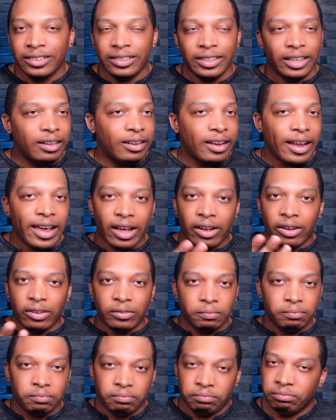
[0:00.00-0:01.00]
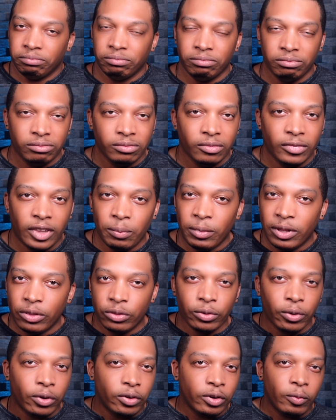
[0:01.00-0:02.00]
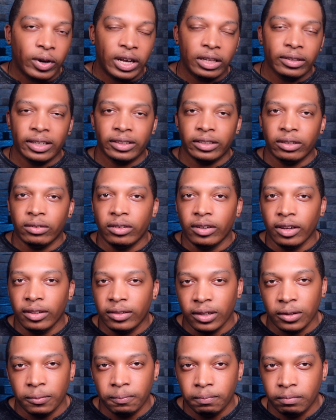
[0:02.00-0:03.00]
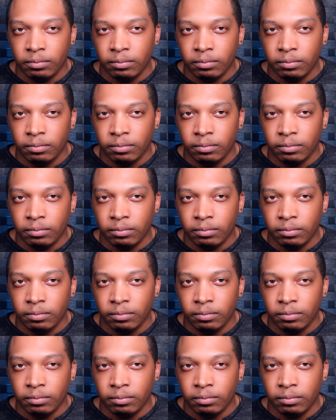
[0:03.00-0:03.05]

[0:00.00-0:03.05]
And now they've been thrown away like they're nothing.